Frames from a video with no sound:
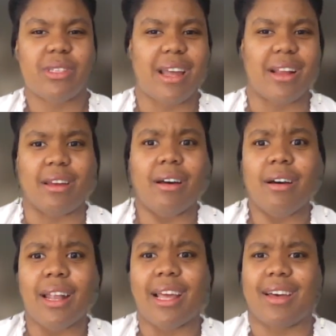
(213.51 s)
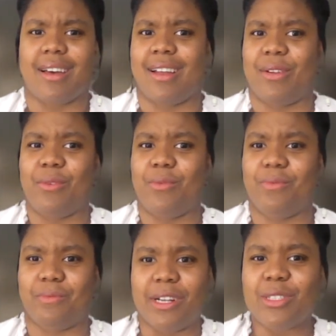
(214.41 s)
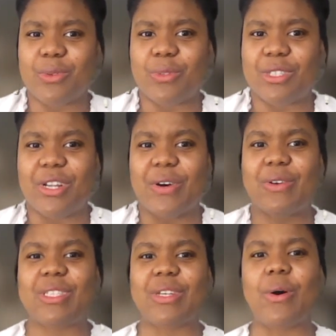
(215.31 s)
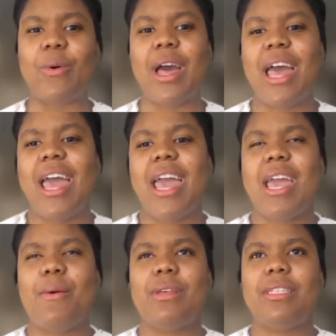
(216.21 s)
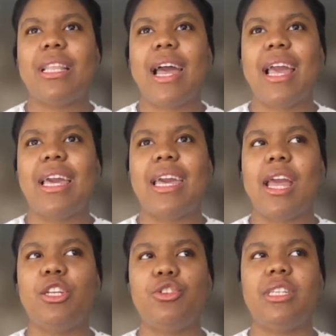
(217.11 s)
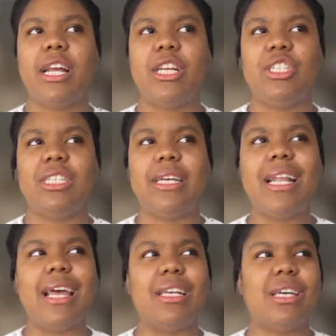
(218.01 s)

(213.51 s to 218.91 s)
Like, oh, like I do rentals, you know? So it was like interesting that she said that.